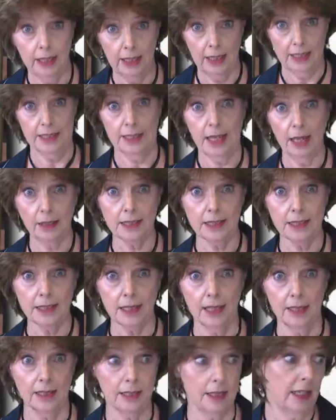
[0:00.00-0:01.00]
gets
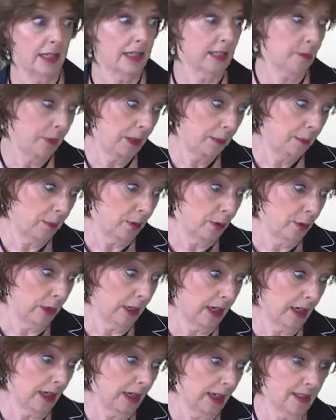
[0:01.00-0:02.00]
outside and has people
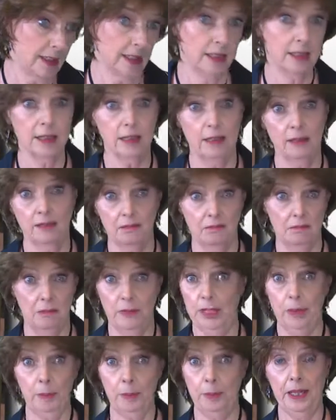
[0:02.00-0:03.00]
looking at it,
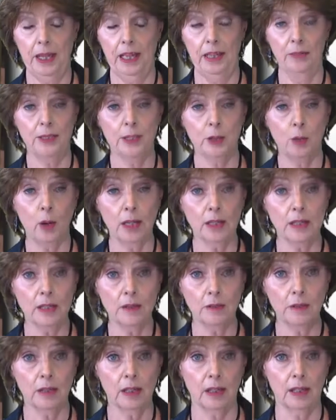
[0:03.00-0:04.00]
it behaves quite
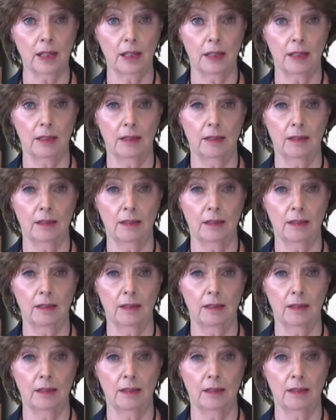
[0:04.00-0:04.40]
differently.